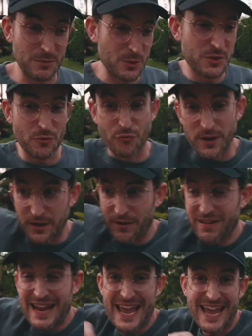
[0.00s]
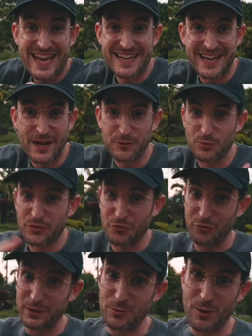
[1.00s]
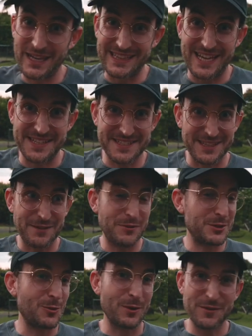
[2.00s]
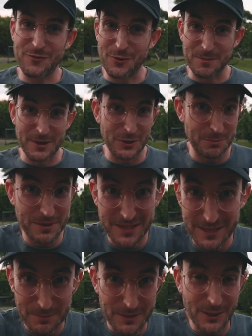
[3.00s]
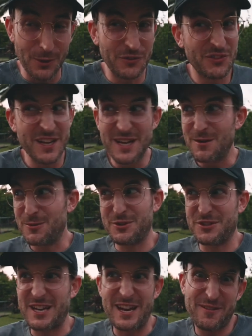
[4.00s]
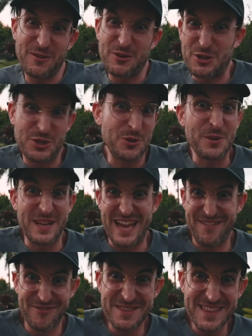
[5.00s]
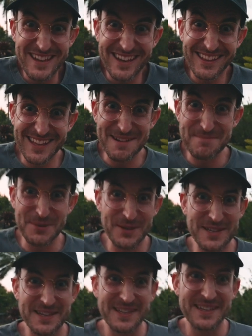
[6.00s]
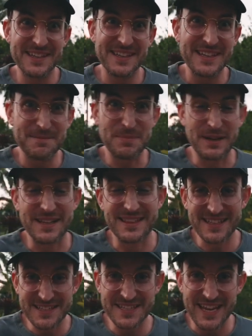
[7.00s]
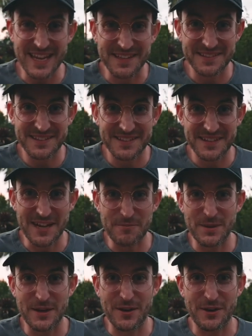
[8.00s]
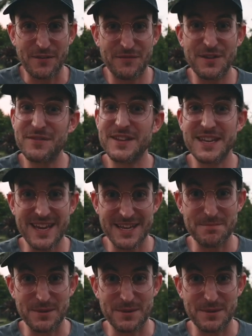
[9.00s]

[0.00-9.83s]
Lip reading: used to running around handheld with a really wide lens. I love the 24 mil and being up close, which is kind of, you're just shooting everything at that point. But in this case, I've been on a 58